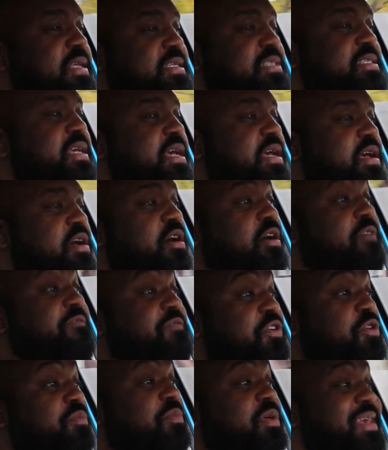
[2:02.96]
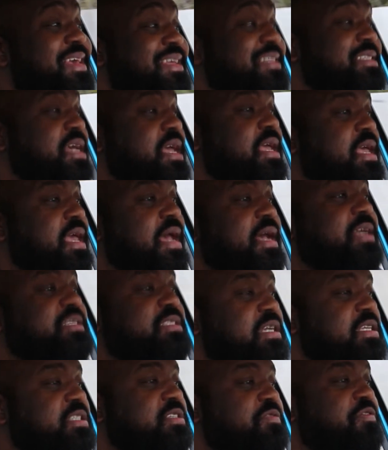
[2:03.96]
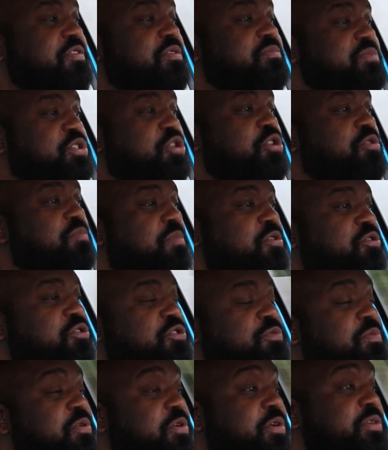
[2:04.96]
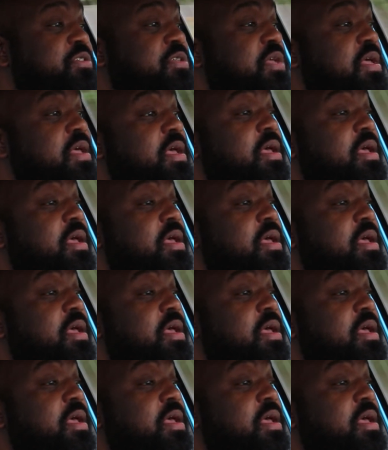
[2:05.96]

a set of thermal intake gaskets from Sure Motorsports